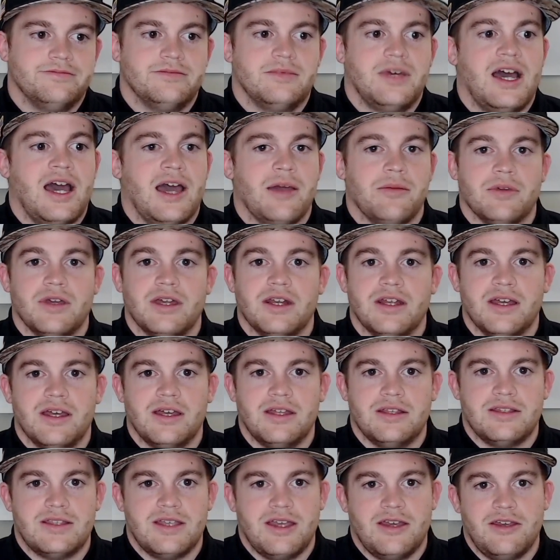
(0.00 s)
I'm going
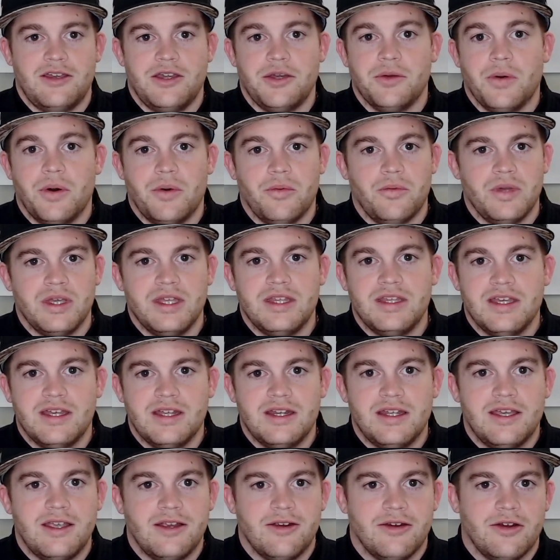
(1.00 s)
to tell you what we did
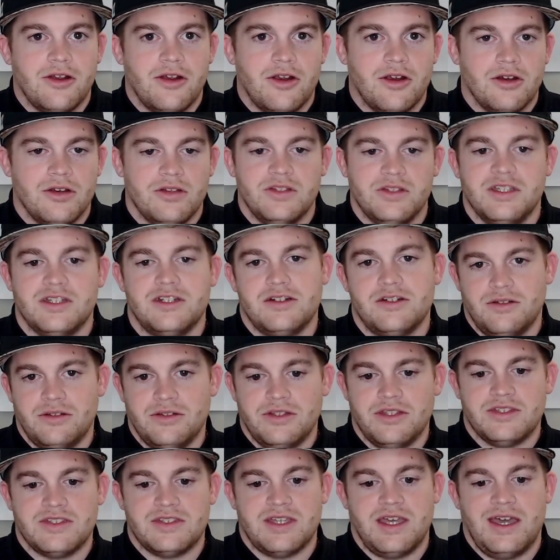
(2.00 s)
here at Hardin Digital and
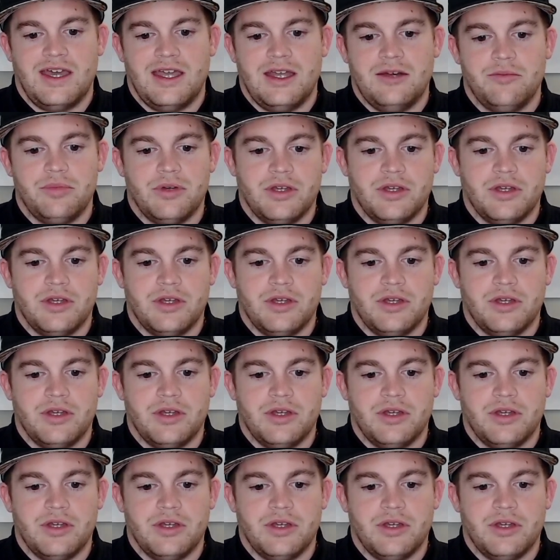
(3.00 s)
Design,